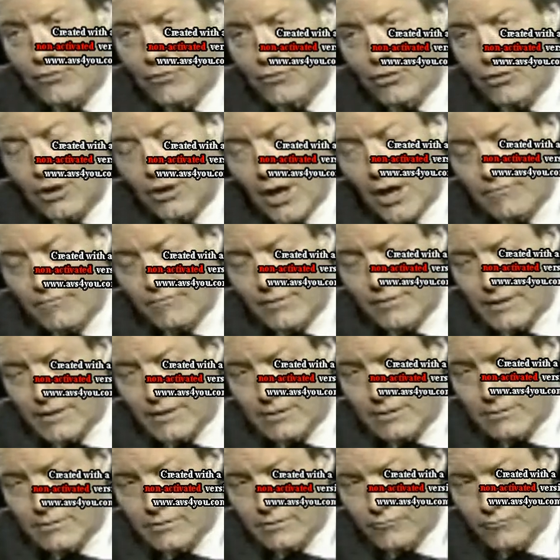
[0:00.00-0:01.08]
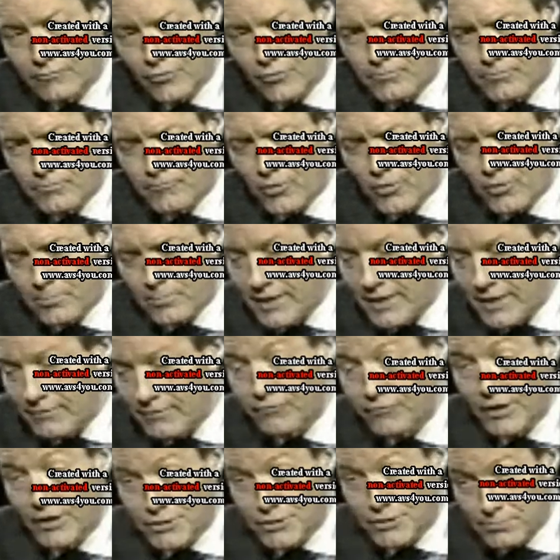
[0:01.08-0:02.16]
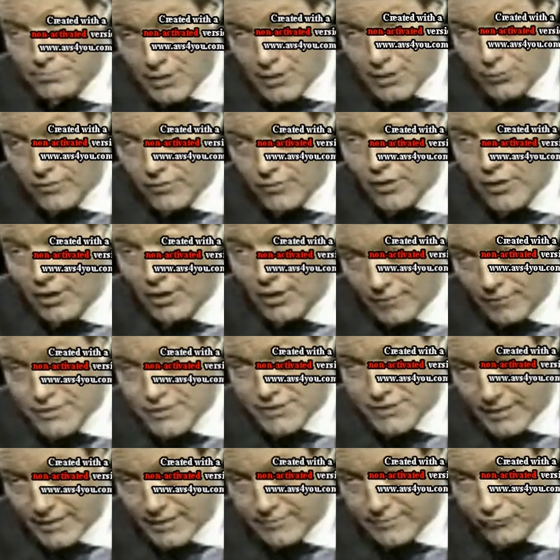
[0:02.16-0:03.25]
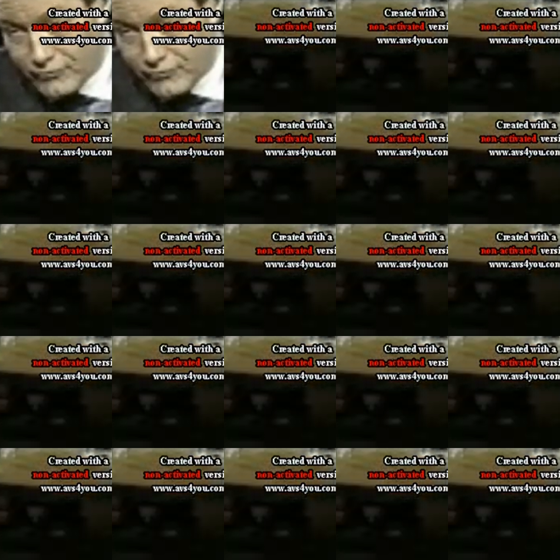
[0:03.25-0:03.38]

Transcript: for loving, for, for being fun to be with on the set,